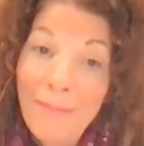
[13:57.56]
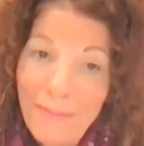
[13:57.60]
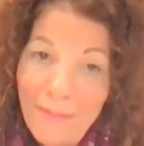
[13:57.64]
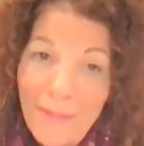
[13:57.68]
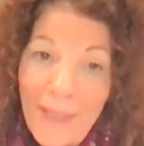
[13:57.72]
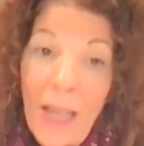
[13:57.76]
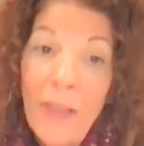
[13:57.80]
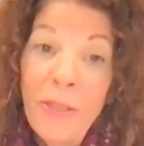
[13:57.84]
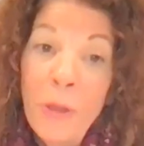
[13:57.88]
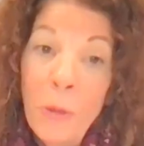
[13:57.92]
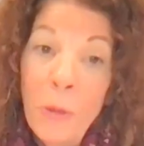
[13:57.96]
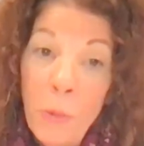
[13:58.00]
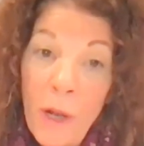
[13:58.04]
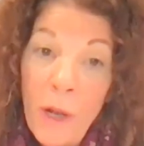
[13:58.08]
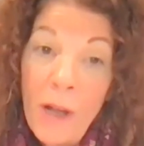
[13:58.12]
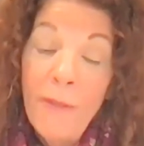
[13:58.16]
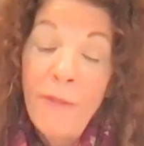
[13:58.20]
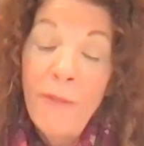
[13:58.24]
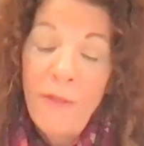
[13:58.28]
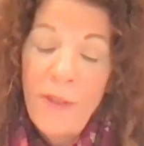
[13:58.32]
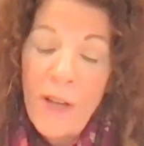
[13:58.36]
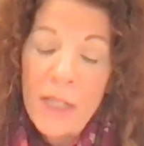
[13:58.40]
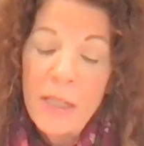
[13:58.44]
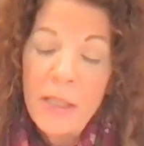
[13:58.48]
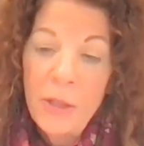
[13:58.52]
not the
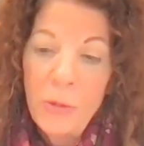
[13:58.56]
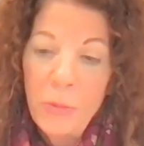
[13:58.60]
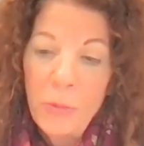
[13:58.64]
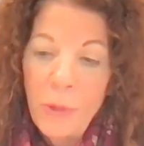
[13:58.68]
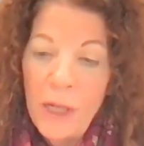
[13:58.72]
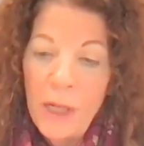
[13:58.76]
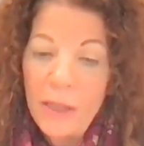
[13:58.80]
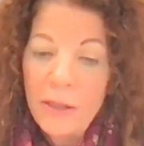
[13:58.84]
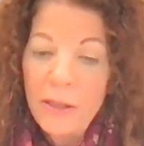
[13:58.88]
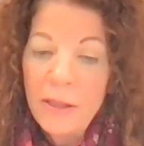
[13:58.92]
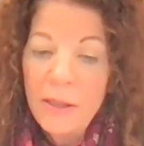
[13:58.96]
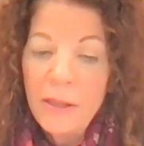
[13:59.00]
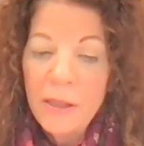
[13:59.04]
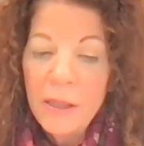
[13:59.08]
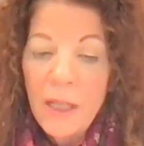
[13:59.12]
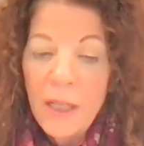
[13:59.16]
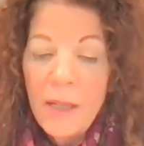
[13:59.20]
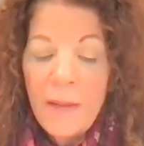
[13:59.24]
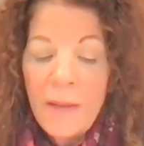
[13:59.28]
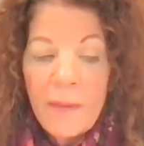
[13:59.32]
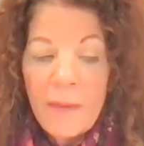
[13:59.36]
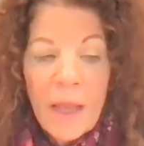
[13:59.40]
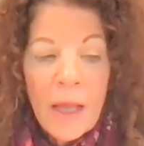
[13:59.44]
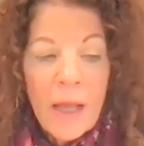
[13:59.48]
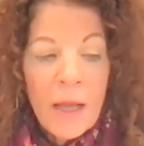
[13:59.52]
well-funded ones.
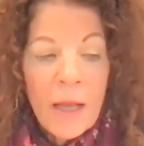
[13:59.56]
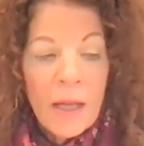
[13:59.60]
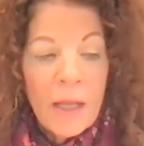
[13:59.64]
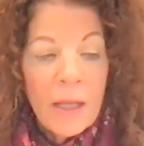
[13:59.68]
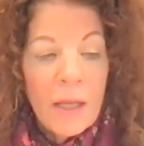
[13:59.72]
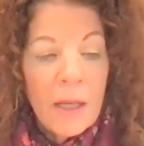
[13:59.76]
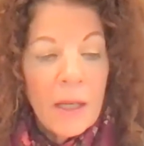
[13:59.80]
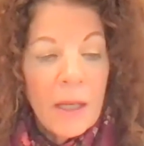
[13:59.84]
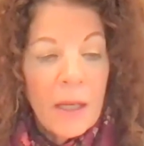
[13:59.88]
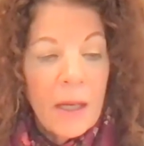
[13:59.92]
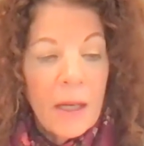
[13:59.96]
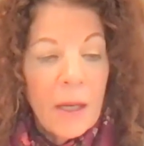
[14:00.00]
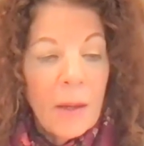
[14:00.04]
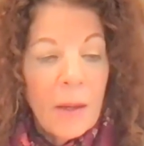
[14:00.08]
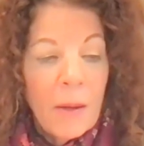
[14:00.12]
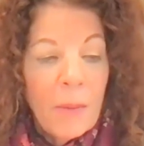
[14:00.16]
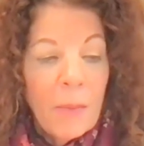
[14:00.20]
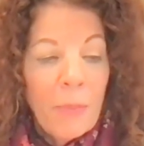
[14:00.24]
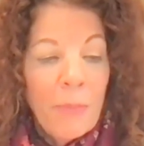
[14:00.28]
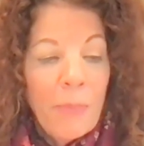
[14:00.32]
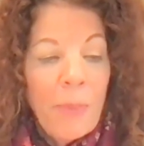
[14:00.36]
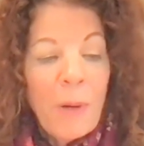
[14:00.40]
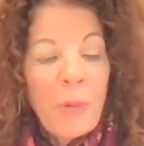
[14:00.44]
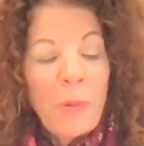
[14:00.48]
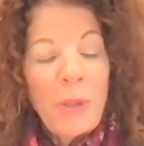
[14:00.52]

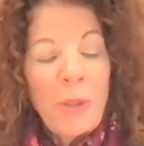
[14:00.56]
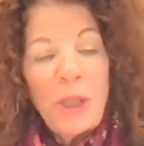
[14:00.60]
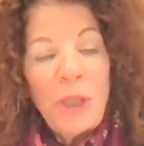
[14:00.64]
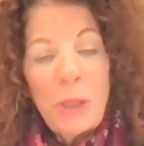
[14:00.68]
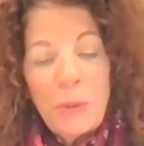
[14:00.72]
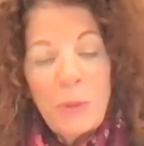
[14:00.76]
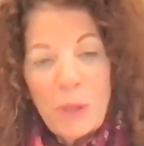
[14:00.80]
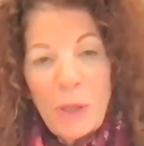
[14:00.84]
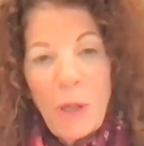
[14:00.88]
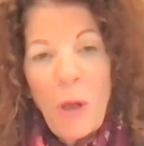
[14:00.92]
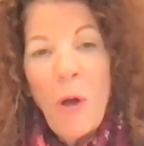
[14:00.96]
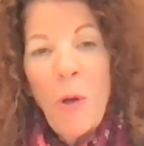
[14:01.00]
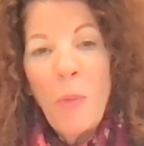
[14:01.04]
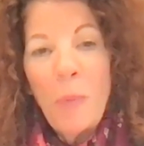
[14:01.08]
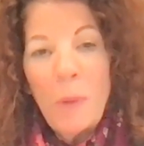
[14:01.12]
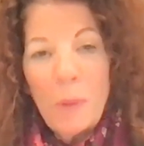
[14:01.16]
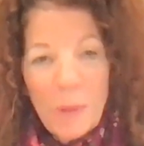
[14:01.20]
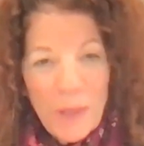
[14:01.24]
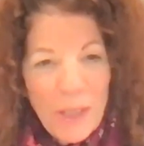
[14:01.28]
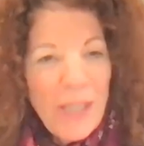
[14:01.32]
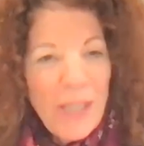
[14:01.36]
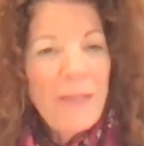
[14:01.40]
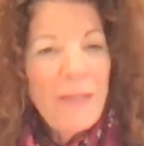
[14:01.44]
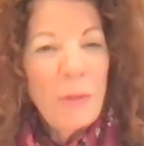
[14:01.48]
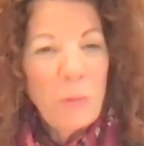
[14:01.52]
But when she was home, it
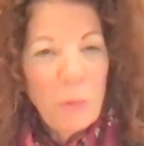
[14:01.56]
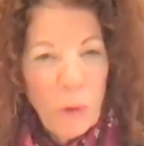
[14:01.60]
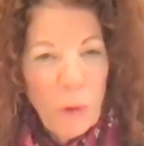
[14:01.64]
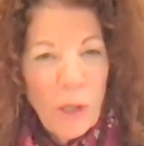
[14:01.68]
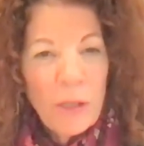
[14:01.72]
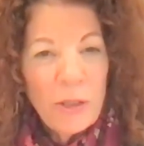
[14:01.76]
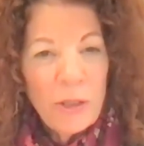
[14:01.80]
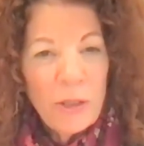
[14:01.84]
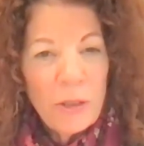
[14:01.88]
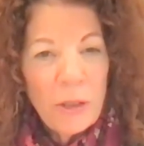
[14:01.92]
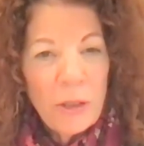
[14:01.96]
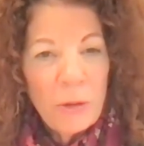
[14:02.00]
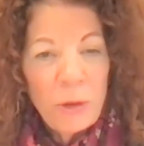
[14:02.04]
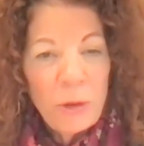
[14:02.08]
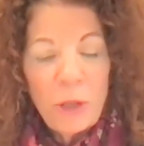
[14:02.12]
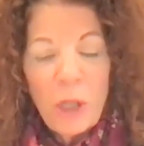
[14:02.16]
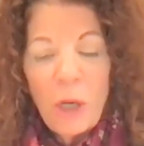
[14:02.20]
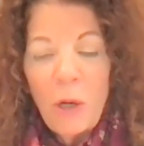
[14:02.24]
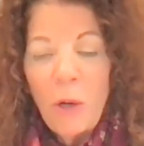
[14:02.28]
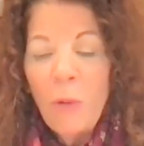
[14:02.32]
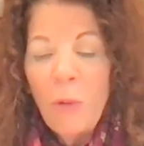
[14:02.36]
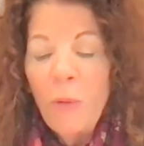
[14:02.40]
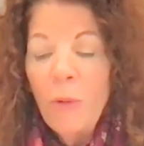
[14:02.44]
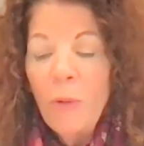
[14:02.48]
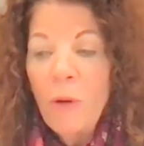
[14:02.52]
was even worse.
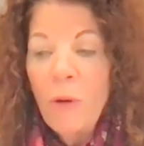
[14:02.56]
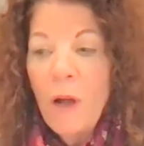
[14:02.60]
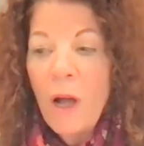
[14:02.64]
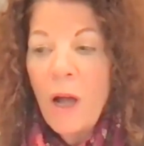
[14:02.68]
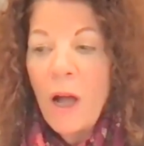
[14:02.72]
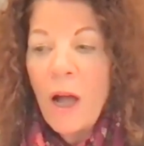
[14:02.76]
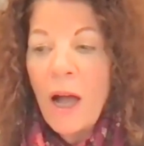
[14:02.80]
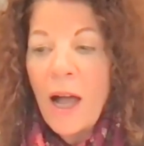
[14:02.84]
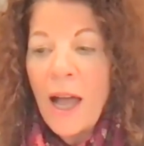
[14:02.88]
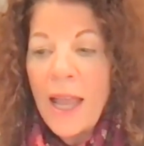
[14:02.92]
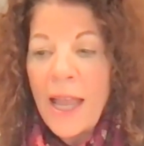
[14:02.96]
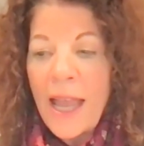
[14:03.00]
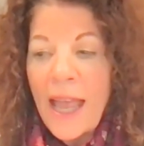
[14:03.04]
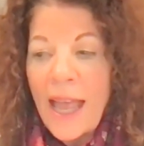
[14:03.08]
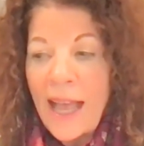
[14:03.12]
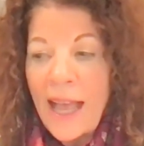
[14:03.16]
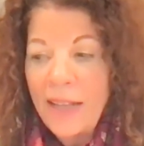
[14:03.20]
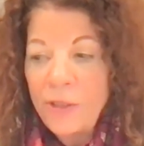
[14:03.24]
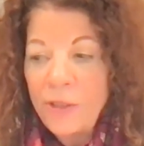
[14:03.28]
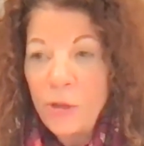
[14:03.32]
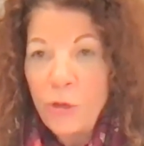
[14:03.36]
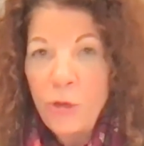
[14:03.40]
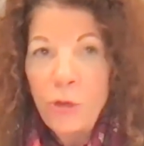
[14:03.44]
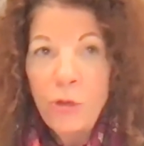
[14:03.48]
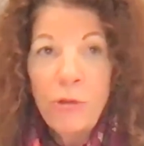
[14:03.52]
So I
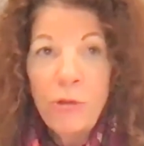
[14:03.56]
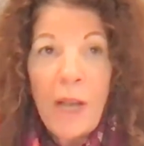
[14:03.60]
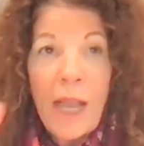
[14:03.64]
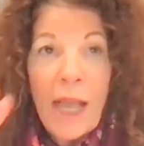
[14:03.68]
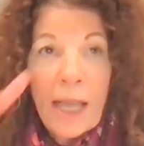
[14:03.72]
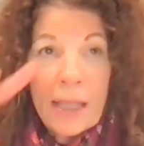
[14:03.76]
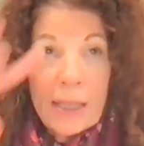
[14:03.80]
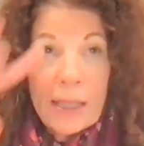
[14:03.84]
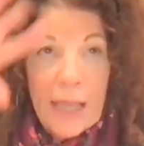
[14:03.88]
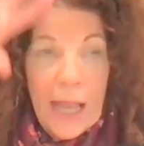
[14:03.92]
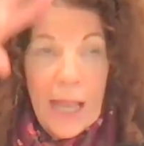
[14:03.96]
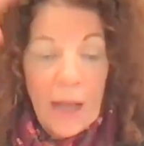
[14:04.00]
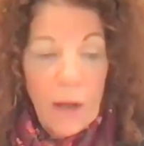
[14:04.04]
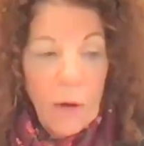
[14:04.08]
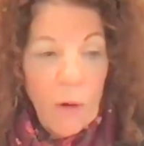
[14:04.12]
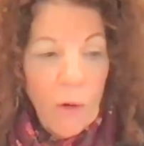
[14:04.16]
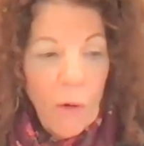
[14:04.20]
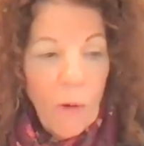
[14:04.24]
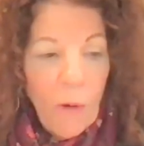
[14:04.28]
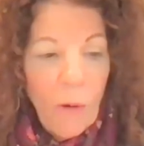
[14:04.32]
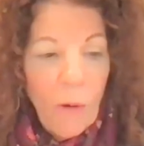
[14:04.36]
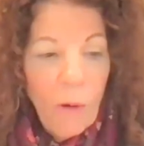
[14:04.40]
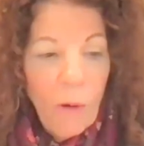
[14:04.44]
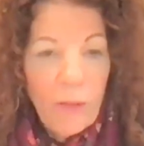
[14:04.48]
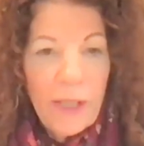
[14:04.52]
had to drown out
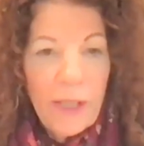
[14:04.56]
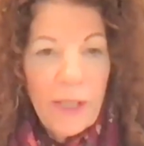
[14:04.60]
all